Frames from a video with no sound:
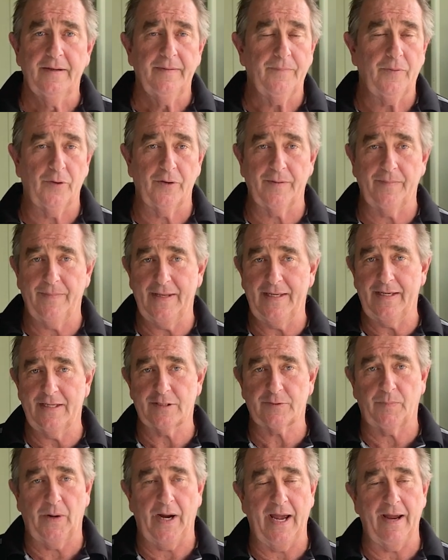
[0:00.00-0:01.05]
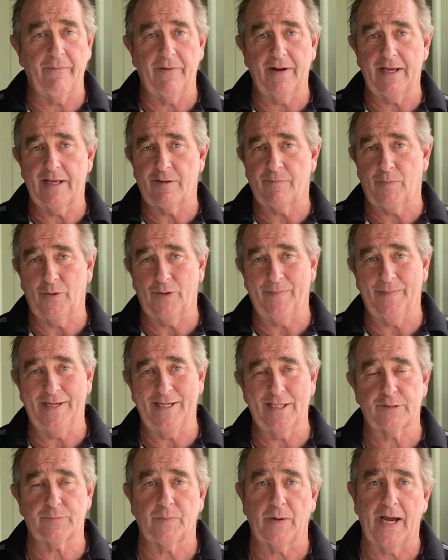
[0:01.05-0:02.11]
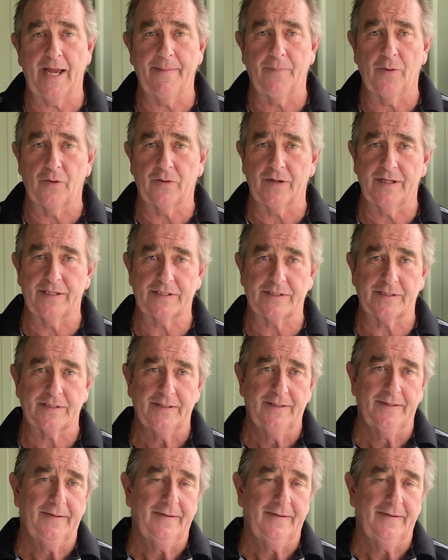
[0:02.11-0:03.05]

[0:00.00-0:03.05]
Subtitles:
Put them in your spray rigs, put them in your spray booklets.